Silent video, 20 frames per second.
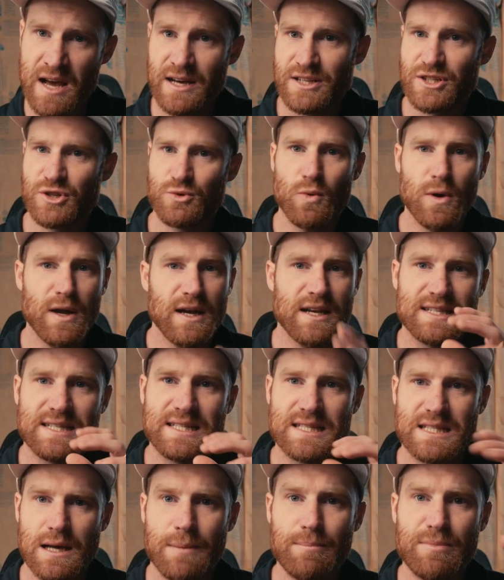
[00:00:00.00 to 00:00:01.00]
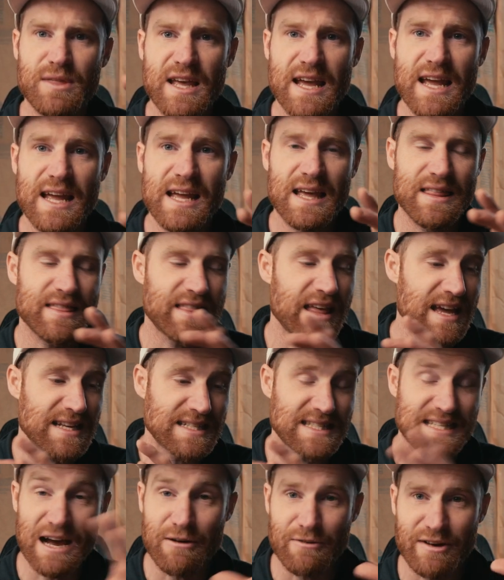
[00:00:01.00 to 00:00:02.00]
Just wanted something that
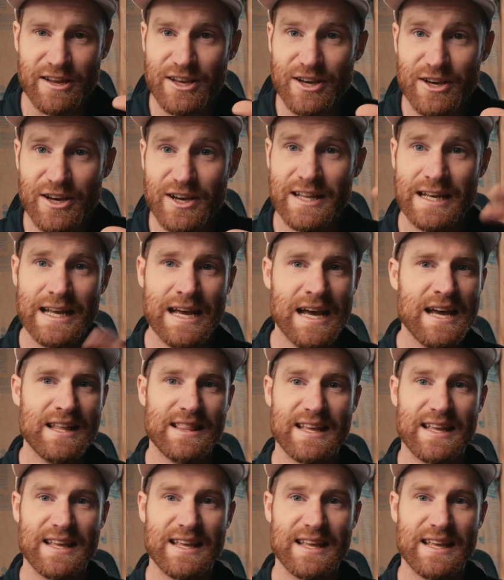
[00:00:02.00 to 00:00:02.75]
sounded good,